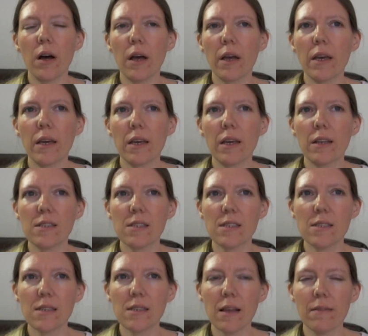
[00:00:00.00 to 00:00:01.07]
I
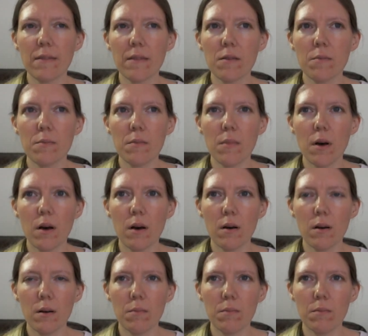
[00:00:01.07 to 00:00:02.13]
sent them
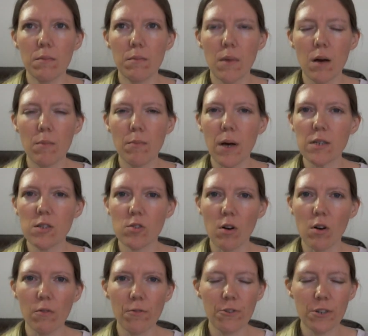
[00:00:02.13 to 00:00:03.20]
a best
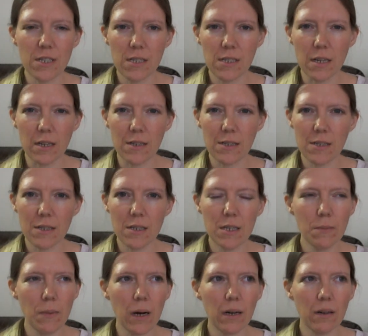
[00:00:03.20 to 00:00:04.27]
offer at
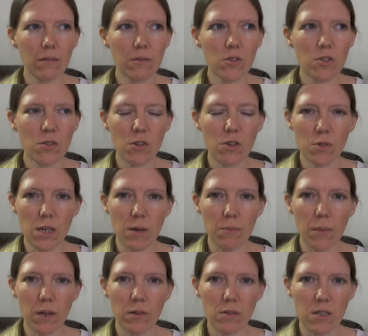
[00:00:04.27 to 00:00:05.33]
£60, so
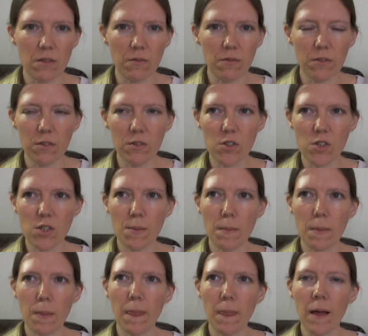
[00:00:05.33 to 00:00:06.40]
£10 difference,
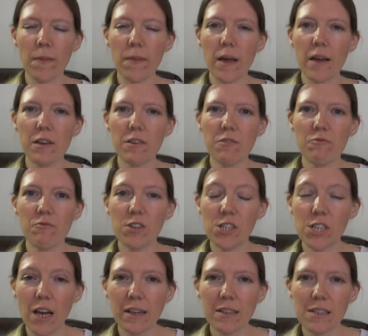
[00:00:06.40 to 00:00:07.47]
and they
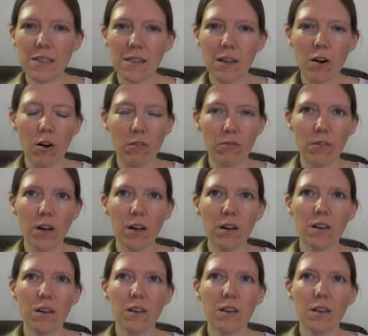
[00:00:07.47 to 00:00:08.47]
rejected that offer